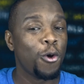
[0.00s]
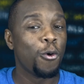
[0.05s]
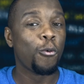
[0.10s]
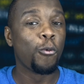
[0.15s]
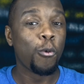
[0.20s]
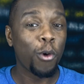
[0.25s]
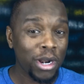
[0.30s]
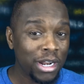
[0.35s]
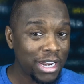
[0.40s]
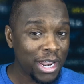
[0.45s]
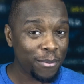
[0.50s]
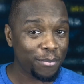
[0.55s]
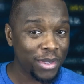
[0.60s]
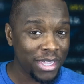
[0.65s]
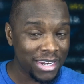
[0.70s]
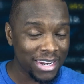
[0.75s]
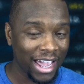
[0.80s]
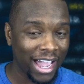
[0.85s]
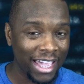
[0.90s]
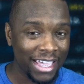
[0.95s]
Wouldn't it
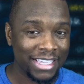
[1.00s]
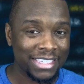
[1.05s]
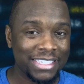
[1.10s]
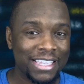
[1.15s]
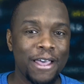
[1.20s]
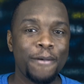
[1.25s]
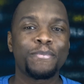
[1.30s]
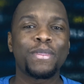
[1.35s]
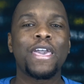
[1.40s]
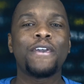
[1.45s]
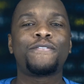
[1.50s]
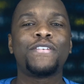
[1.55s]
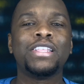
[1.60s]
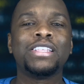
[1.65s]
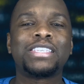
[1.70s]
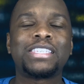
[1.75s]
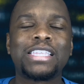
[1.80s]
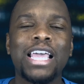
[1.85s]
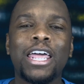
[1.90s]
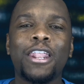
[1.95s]
be nice if
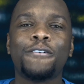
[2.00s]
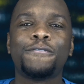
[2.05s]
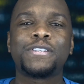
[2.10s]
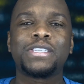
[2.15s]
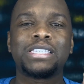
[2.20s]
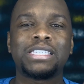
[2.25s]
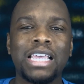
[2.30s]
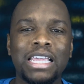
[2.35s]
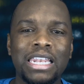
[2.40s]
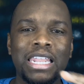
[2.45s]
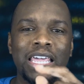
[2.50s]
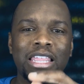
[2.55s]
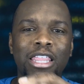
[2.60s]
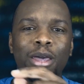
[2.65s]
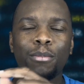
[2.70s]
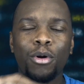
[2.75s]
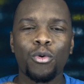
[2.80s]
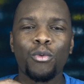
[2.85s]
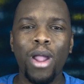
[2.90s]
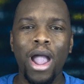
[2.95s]
instead of sending
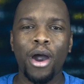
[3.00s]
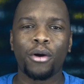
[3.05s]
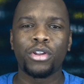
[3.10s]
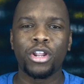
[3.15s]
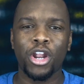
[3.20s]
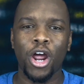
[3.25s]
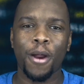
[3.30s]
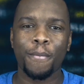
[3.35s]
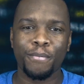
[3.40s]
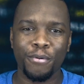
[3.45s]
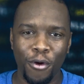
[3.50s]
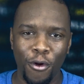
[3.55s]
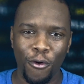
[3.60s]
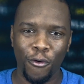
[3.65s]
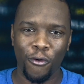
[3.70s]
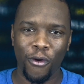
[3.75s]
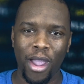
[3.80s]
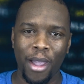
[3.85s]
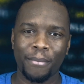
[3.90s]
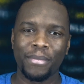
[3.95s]
them around in our
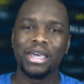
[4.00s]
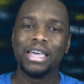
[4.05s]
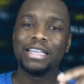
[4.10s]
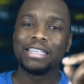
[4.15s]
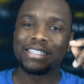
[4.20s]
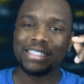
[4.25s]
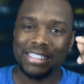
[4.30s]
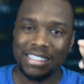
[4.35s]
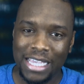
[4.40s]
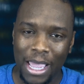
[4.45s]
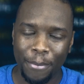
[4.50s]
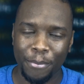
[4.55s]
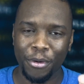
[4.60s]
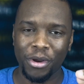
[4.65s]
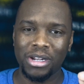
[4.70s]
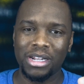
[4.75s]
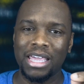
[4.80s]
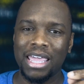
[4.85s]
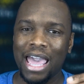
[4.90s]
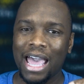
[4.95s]
program
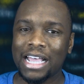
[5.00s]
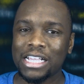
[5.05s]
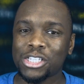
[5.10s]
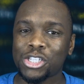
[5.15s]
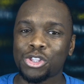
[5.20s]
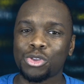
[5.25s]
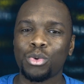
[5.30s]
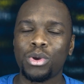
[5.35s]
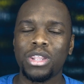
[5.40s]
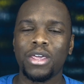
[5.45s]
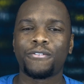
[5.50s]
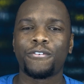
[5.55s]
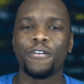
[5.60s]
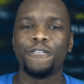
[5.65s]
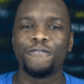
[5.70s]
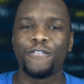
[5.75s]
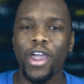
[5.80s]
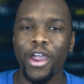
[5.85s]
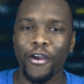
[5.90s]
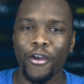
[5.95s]
separately as three
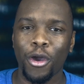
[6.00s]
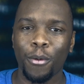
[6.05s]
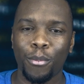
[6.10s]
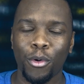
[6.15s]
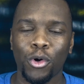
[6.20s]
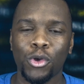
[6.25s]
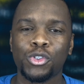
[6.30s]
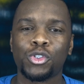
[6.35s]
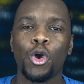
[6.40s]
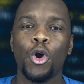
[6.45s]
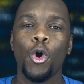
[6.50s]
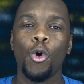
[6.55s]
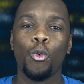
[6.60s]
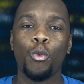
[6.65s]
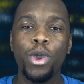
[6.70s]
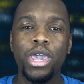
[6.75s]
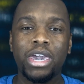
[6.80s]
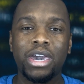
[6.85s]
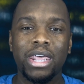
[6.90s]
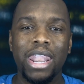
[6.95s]
different variables,
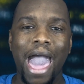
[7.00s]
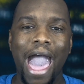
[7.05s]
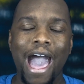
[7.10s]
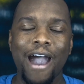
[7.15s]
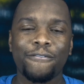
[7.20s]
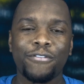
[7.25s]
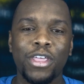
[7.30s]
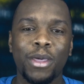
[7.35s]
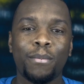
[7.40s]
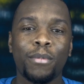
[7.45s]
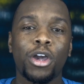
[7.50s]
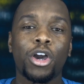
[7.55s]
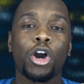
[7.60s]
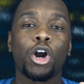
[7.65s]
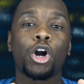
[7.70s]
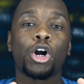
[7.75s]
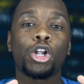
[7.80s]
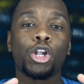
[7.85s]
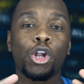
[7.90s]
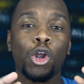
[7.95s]
we could have them
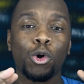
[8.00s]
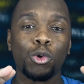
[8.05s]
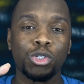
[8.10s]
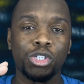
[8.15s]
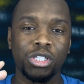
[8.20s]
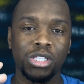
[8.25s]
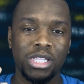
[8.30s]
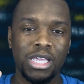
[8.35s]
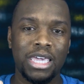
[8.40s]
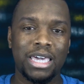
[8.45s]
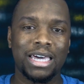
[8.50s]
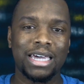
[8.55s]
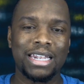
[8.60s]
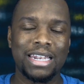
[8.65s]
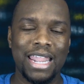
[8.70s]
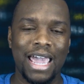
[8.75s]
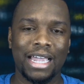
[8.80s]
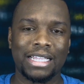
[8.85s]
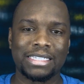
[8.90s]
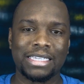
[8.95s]
closely
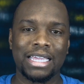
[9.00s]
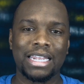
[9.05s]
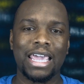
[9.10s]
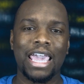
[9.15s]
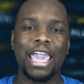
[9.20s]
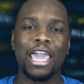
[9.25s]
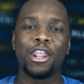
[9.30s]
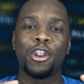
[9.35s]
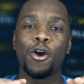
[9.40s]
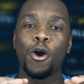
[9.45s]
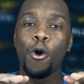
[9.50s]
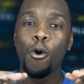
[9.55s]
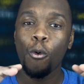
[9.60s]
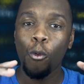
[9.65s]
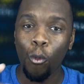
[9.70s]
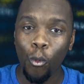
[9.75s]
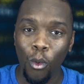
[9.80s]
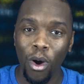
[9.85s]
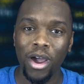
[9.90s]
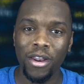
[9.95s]
connected in
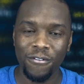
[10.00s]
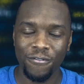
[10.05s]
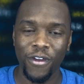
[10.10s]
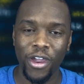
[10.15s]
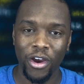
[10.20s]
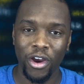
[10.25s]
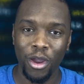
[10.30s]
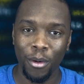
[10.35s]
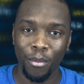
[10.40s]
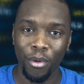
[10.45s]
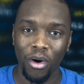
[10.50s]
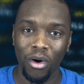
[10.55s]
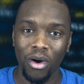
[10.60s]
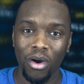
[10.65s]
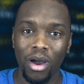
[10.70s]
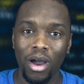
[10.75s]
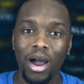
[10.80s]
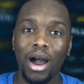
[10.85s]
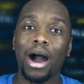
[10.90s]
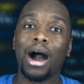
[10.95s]
one variable?
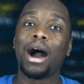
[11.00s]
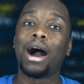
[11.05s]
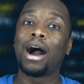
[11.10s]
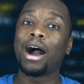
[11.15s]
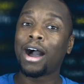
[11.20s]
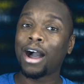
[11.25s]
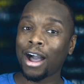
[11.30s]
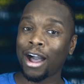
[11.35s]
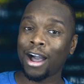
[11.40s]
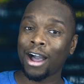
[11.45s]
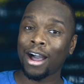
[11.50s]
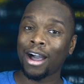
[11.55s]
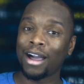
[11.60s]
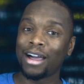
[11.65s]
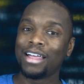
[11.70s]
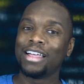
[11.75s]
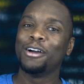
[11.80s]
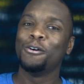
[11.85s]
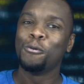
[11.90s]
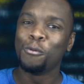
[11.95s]

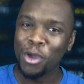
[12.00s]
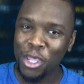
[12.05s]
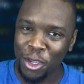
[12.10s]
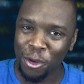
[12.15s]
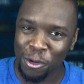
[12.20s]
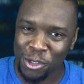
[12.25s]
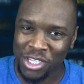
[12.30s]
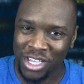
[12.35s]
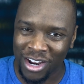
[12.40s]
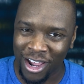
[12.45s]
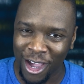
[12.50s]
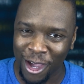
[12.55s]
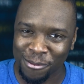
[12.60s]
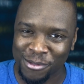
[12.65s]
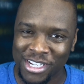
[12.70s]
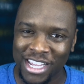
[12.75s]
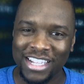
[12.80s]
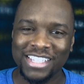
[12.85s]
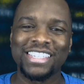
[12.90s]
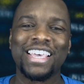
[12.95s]
Aha! We use an
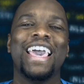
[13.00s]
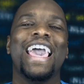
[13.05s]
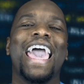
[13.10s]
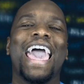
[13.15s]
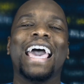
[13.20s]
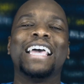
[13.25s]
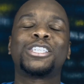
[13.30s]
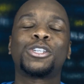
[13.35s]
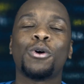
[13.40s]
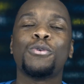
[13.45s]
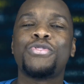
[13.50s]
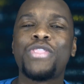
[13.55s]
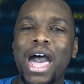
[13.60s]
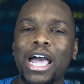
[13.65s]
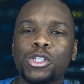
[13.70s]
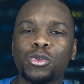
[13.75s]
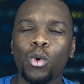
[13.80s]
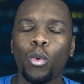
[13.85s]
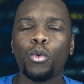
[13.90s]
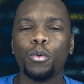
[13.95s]
object. And so
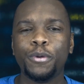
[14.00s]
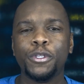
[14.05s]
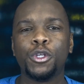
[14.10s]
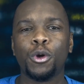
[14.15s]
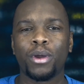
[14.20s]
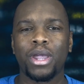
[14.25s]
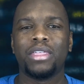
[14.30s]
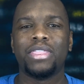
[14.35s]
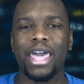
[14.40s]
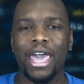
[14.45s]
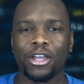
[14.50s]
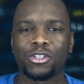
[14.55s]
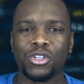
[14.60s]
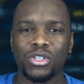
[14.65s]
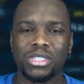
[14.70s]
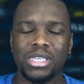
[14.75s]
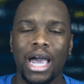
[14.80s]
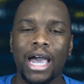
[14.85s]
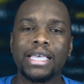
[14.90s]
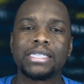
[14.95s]
that's what we'll be doing in the
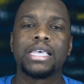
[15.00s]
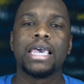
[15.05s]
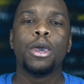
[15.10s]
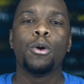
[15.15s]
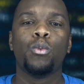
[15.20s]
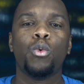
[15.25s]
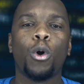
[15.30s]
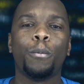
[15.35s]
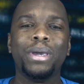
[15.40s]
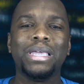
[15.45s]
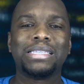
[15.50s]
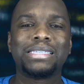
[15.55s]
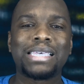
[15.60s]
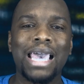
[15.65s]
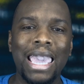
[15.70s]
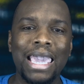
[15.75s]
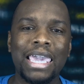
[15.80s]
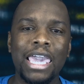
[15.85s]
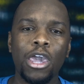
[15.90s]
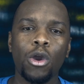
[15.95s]
exercise. We'll be
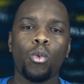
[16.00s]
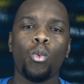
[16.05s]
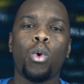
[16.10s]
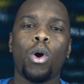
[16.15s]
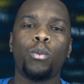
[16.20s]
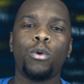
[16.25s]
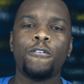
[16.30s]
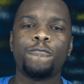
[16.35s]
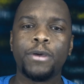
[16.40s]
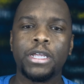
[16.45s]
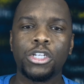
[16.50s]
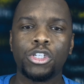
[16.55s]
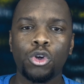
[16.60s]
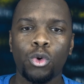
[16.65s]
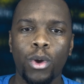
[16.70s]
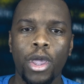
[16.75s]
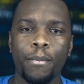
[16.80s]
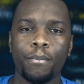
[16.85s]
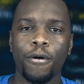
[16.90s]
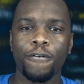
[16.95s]
taking what we've been
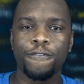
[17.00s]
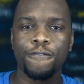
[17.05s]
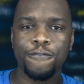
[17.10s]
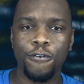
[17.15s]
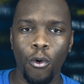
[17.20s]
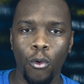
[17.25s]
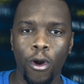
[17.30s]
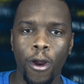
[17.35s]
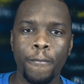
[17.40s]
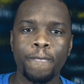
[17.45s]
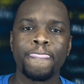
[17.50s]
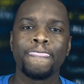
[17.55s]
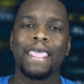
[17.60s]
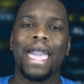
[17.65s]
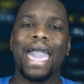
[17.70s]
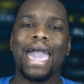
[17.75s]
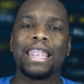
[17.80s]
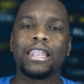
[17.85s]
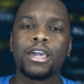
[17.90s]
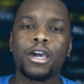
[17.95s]
doing
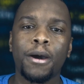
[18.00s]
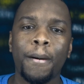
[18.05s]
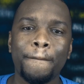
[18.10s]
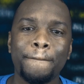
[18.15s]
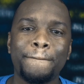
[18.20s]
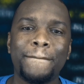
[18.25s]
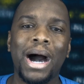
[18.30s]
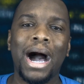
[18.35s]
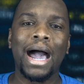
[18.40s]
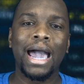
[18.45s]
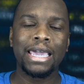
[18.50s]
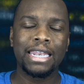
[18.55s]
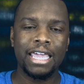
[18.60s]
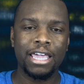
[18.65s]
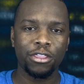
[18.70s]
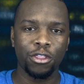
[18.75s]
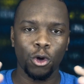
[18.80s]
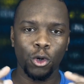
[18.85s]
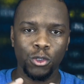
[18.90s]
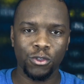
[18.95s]
before and
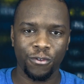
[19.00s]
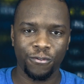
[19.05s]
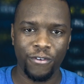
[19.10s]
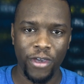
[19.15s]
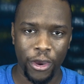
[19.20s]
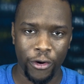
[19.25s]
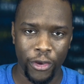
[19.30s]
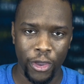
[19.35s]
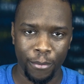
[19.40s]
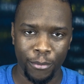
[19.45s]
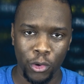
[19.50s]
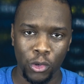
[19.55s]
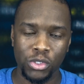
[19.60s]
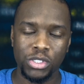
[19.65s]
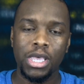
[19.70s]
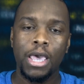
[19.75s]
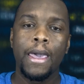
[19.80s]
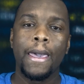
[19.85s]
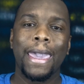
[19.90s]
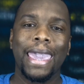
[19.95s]
combining those
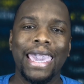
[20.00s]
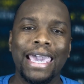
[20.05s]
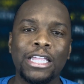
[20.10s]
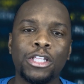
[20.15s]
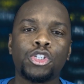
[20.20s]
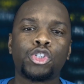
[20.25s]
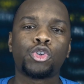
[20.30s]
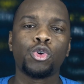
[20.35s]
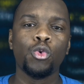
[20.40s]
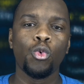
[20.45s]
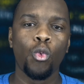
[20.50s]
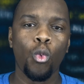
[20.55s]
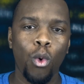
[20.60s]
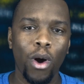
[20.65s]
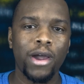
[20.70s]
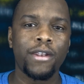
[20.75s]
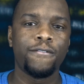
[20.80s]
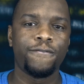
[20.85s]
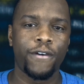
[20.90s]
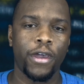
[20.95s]
variables into
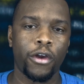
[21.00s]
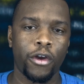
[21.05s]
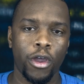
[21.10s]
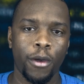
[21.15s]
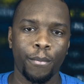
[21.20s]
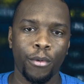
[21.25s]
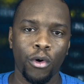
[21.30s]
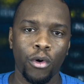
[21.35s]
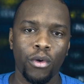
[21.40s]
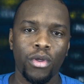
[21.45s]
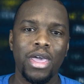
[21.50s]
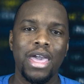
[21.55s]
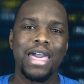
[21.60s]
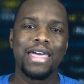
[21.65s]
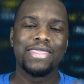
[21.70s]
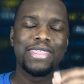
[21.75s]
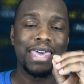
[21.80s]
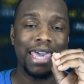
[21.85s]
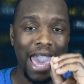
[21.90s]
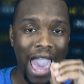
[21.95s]
one variable,
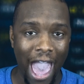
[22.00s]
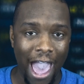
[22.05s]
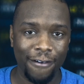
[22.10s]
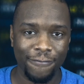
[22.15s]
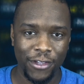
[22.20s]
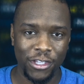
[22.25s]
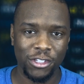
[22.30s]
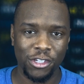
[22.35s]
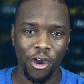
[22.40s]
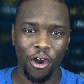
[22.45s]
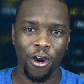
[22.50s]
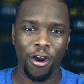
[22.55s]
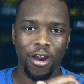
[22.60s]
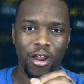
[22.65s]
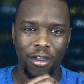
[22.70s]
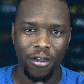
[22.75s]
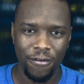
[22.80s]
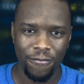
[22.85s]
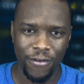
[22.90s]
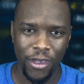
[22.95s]
the
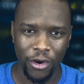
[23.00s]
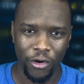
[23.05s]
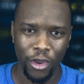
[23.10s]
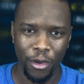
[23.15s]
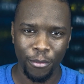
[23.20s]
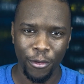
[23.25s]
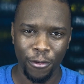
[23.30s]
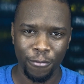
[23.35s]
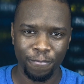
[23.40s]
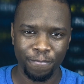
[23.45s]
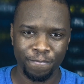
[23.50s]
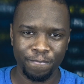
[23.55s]
avatar variable.